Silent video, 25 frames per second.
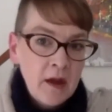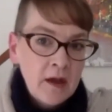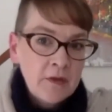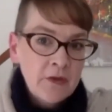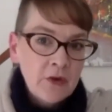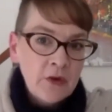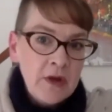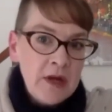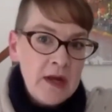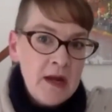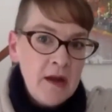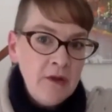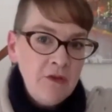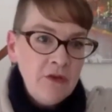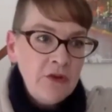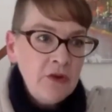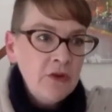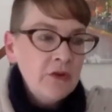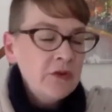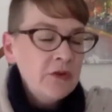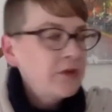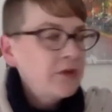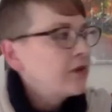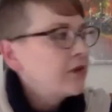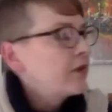And so he
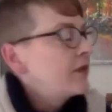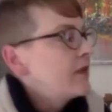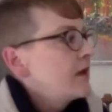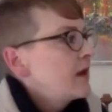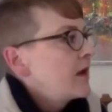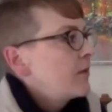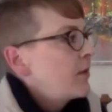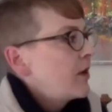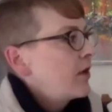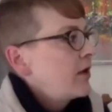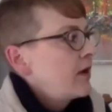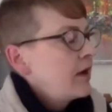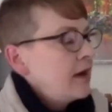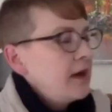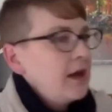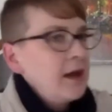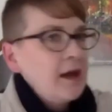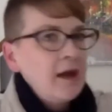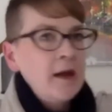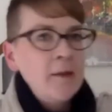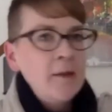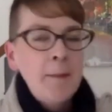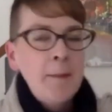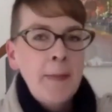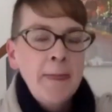chooses to think about it
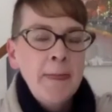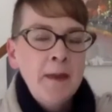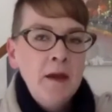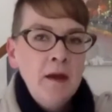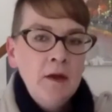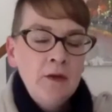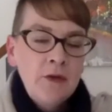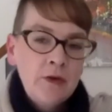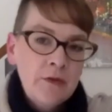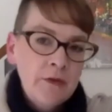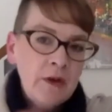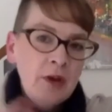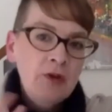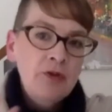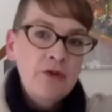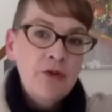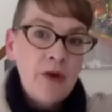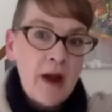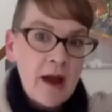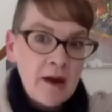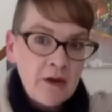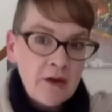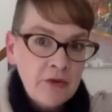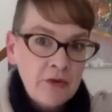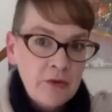in sort of
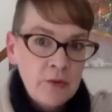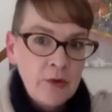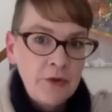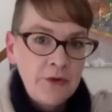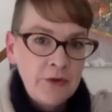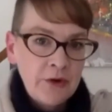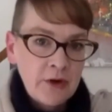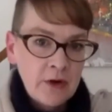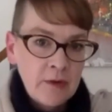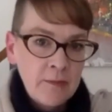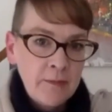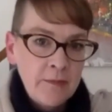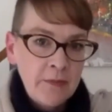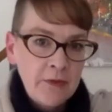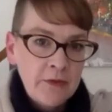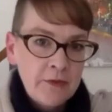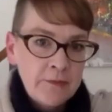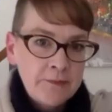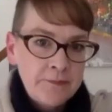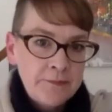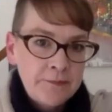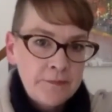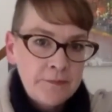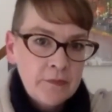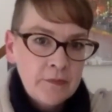contractual
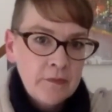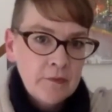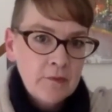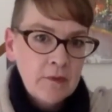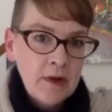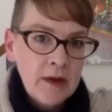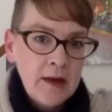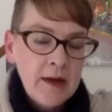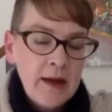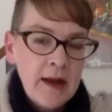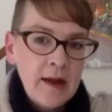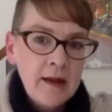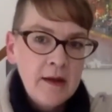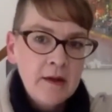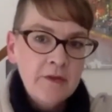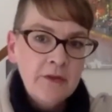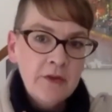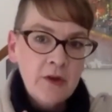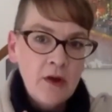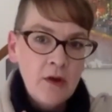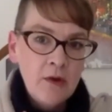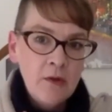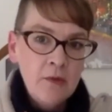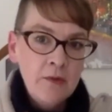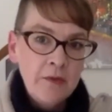terms, right? And
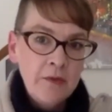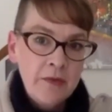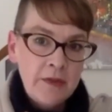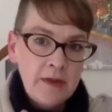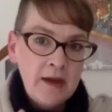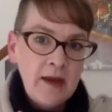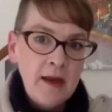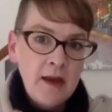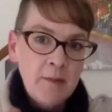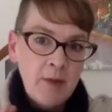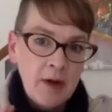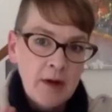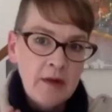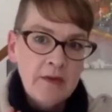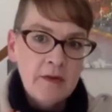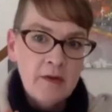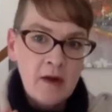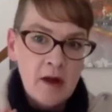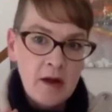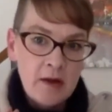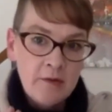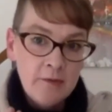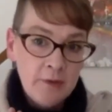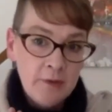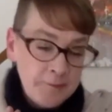so thinking about it as a
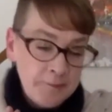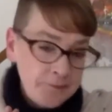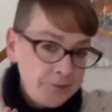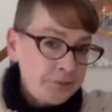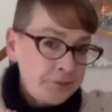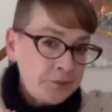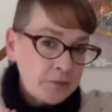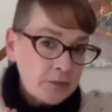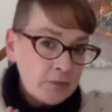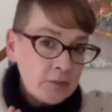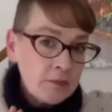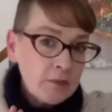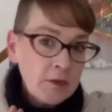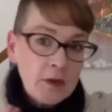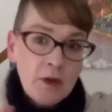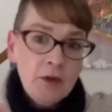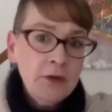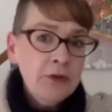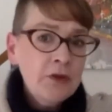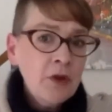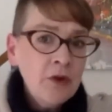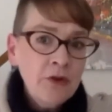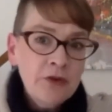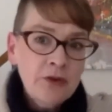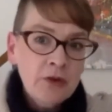kind of
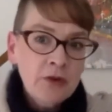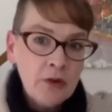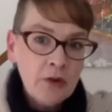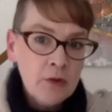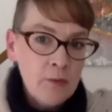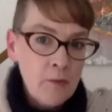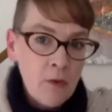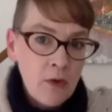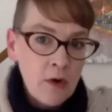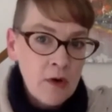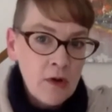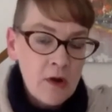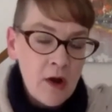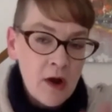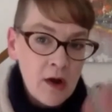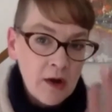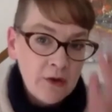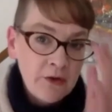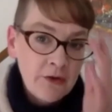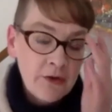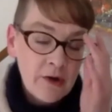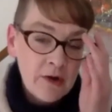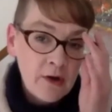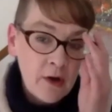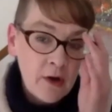social or moral
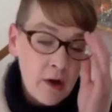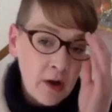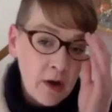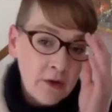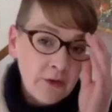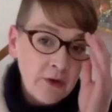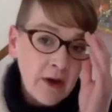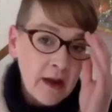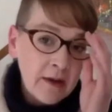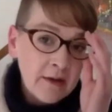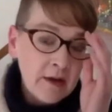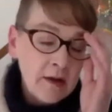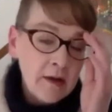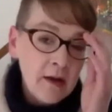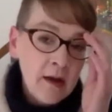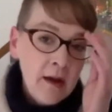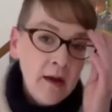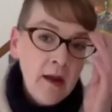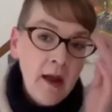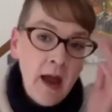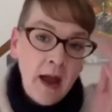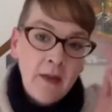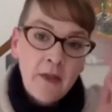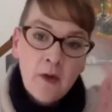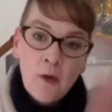contract. And
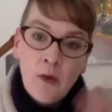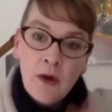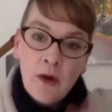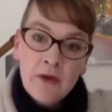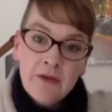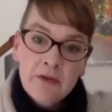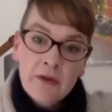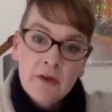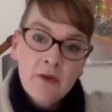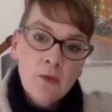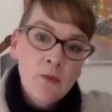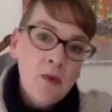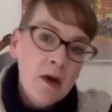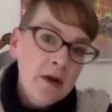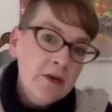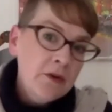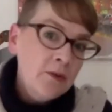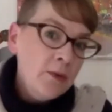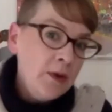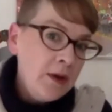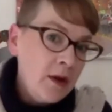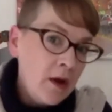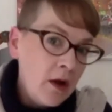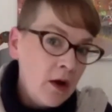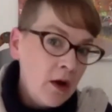the question is, what
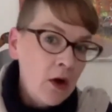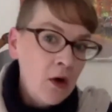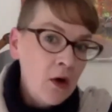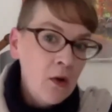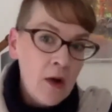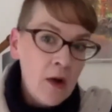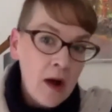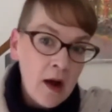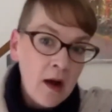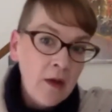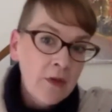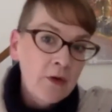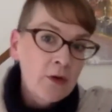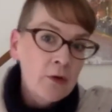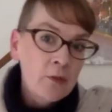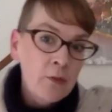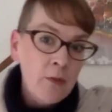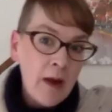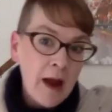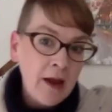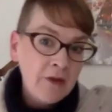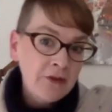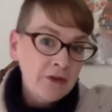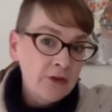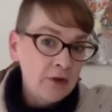do we owe other
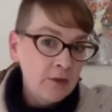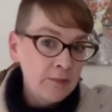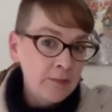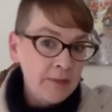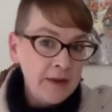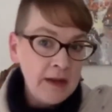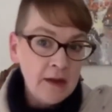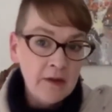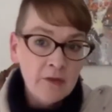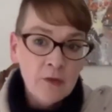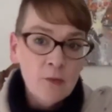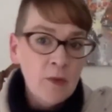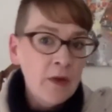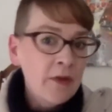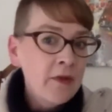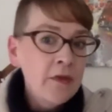rational beings?